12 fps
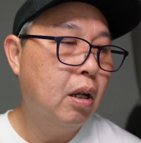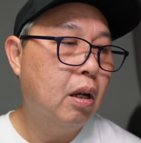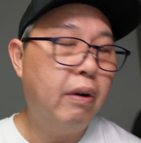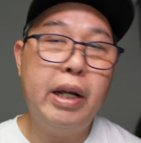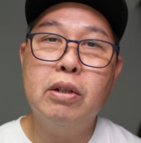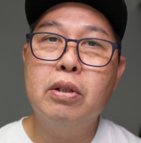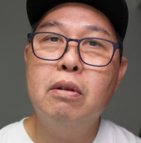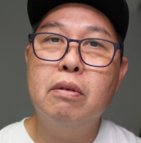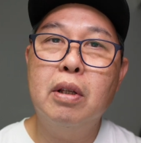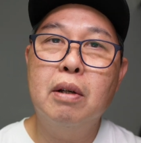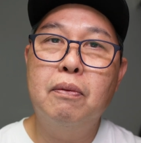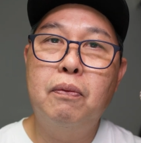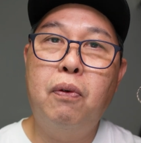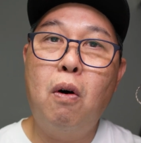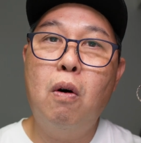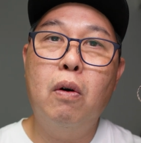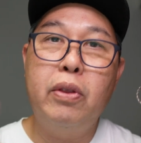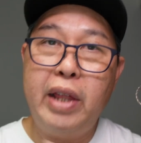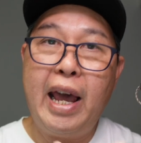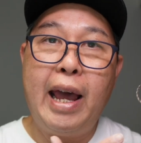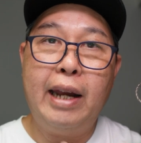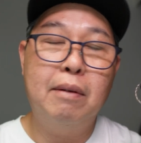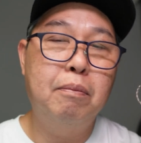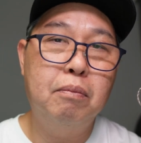right, so for
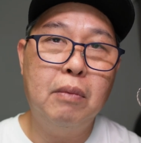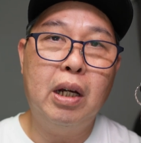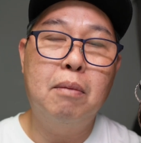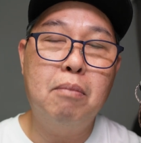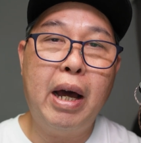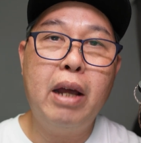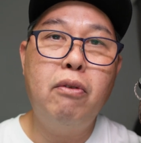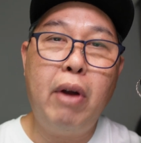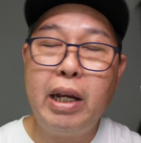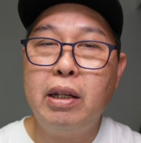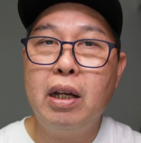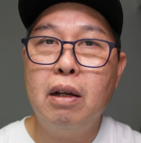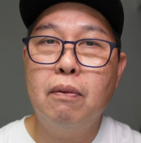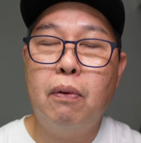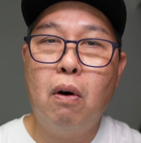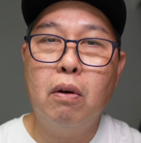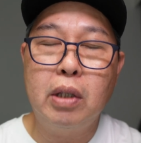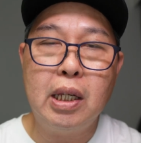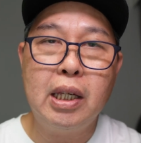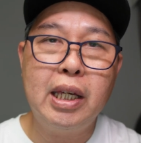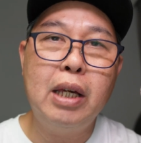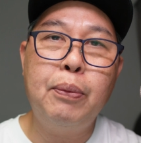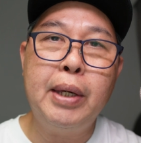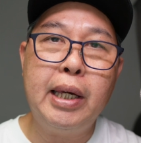that, my rating for the
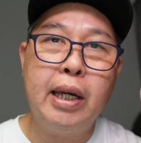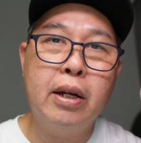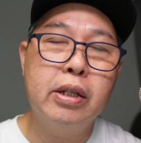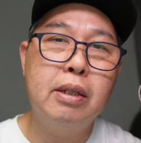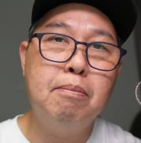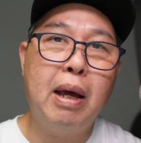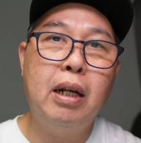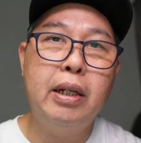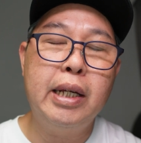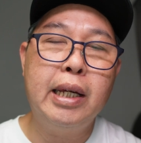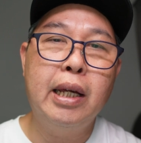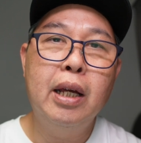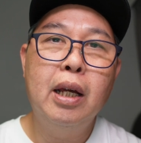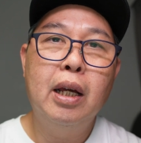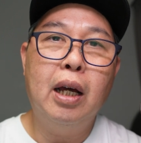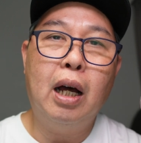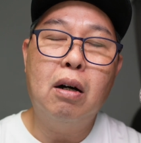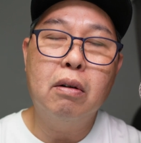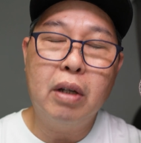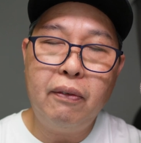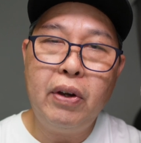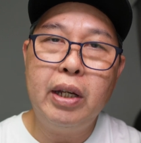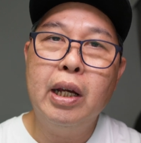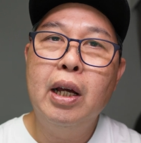Kiwiears melody, I'll give
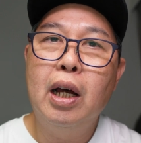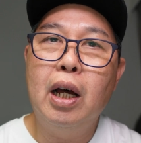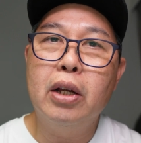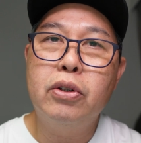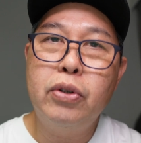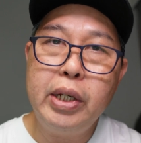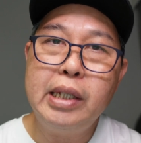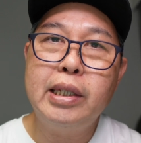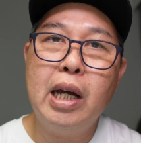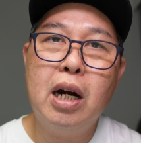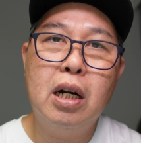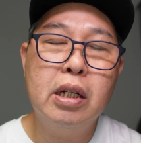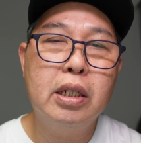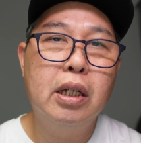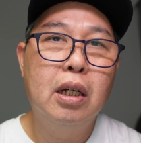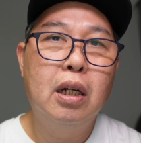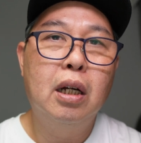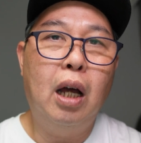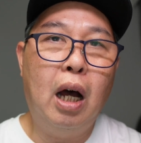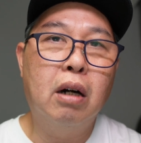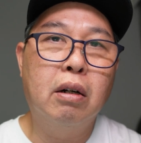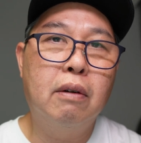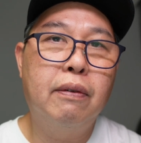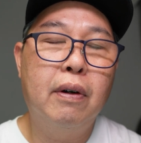it 3 stars
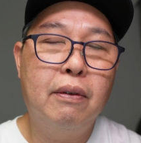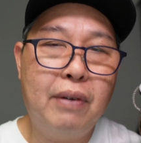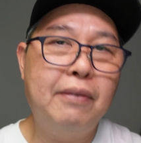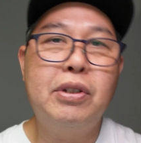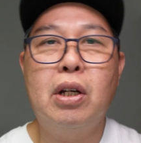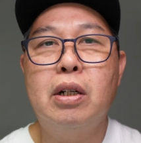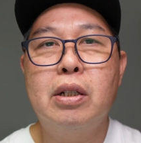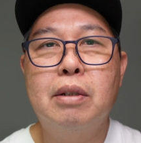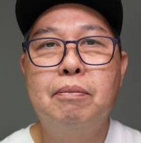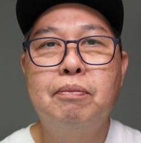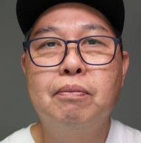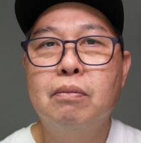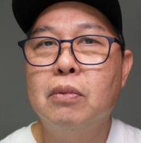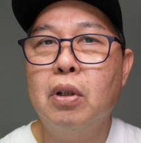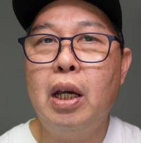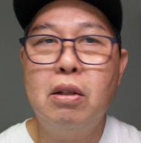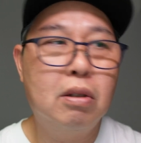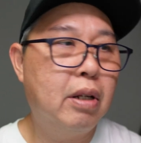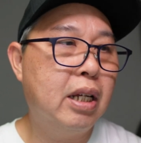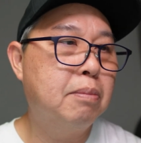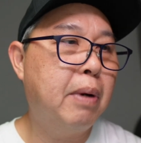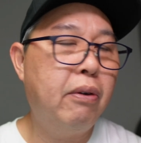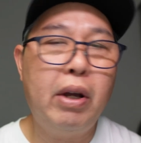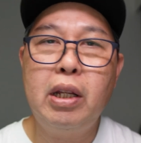out of 5 stars. Okay, so that's
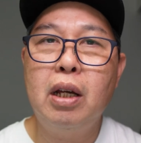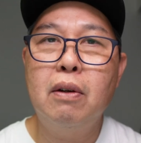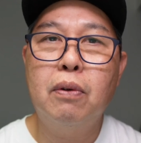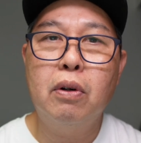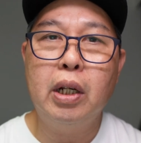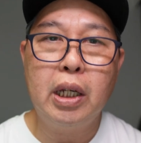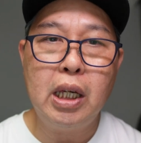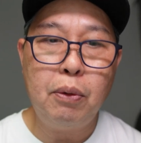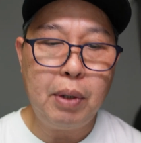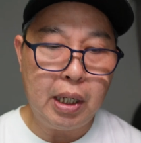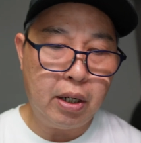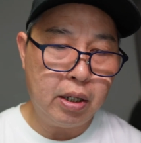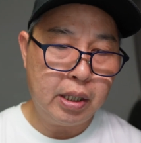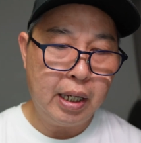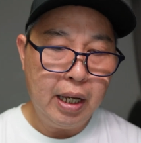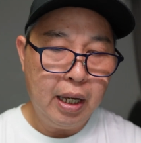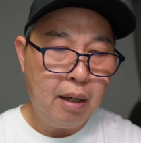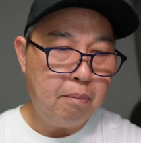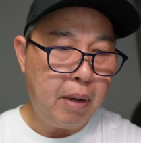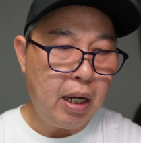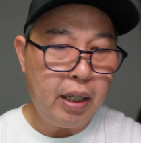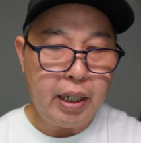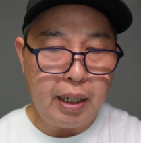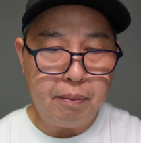my rating for the Kiwiears
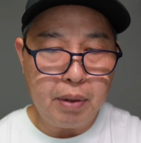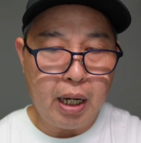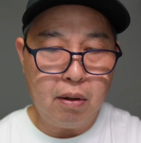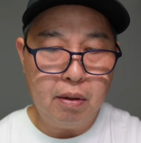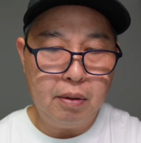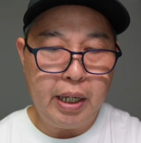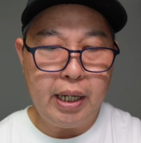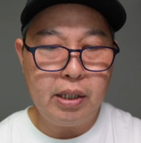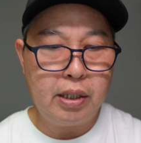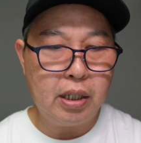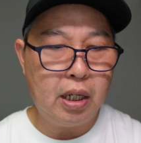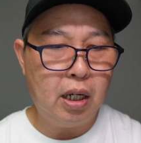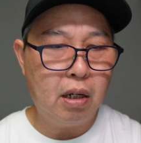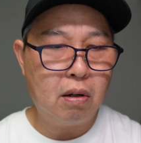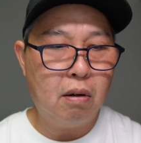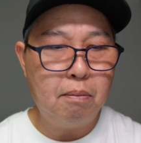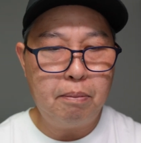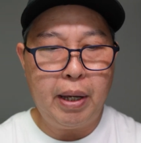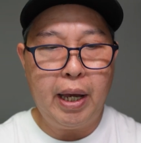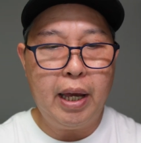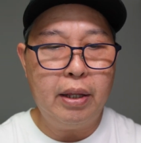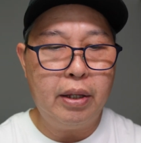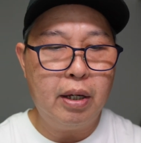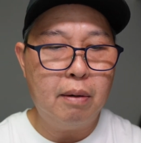melody. Now let's
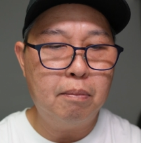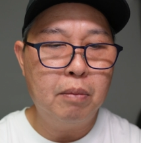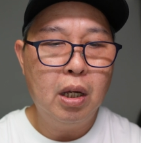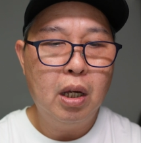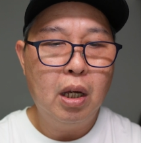compare them